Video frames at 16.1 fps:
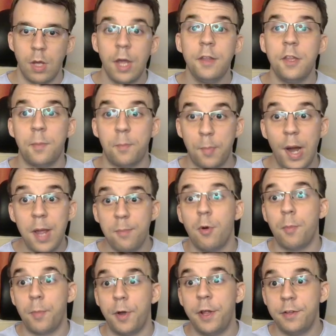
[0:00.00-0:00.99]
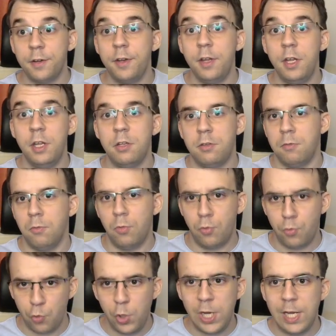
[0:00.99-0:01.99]
And the pipe operator is
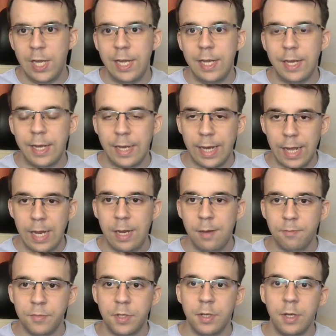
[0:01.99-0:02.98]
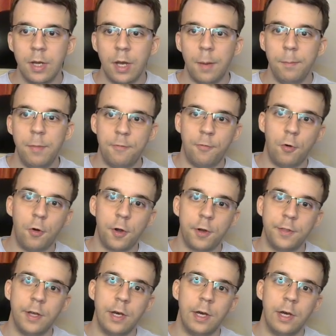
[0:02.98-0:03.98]
really named before
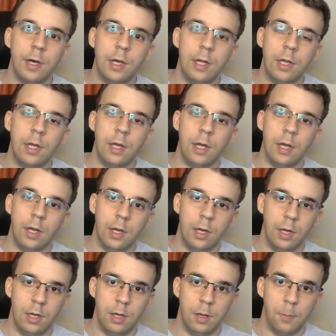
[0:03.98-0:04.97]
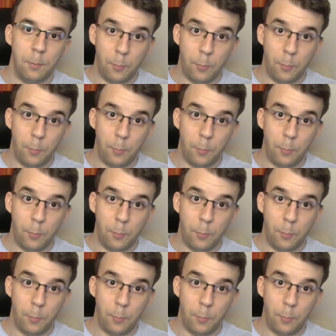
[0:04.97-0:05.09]
the uh,